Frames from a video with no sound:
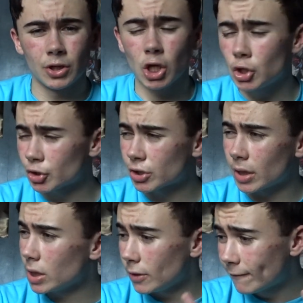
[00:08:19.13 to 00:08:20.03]

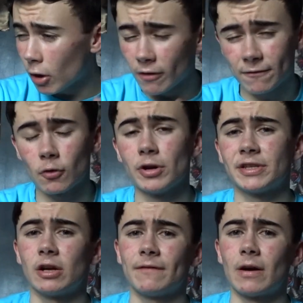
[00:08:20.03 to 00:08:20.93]
You've got to throw
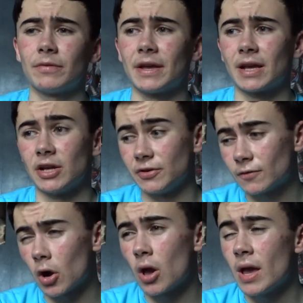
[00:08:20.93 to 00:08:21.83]
yourself out there, guys. You've
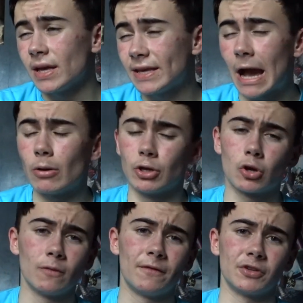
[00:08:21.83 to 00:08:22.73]
got to get out of your
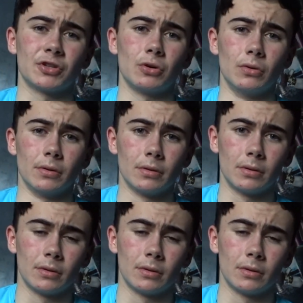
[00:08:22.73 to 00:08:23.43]
comfort zone.